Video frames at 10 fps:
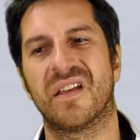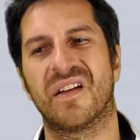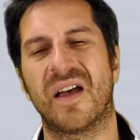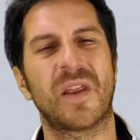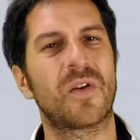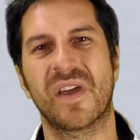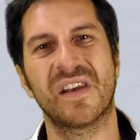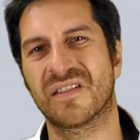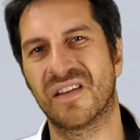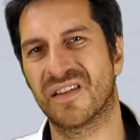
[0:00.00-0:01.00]
I'm not
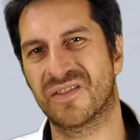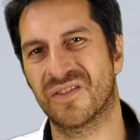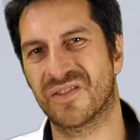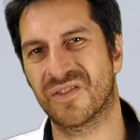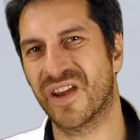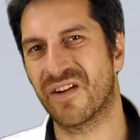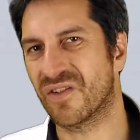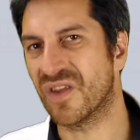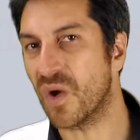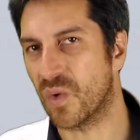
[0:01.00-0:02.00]
ready to hear
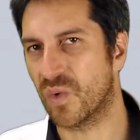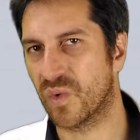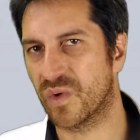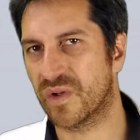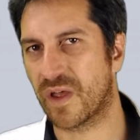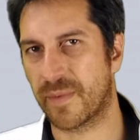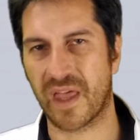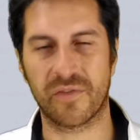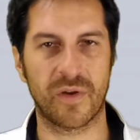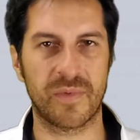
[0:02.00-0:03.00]
a no coming
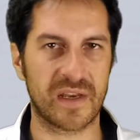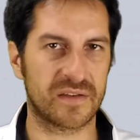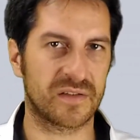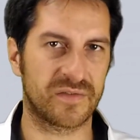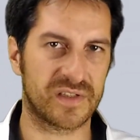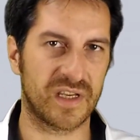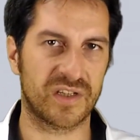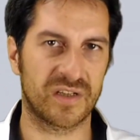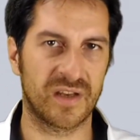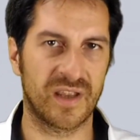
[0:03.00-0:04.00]
out from that
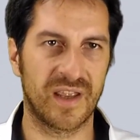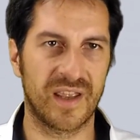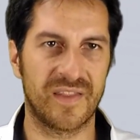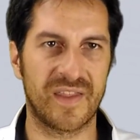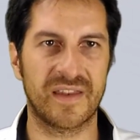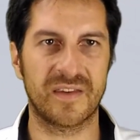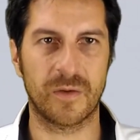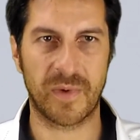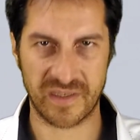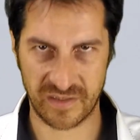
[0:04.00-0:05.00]
conversation, then
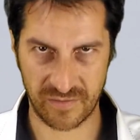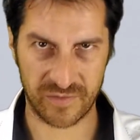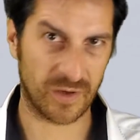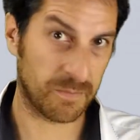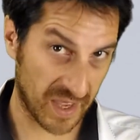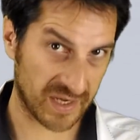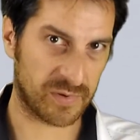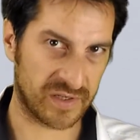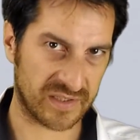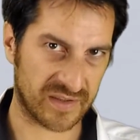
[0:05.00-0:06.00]
you're
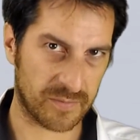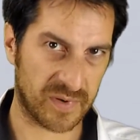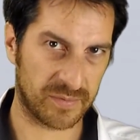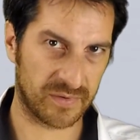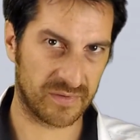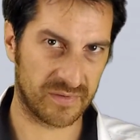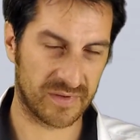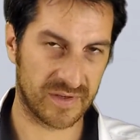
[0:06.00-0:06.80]
manipulating that people.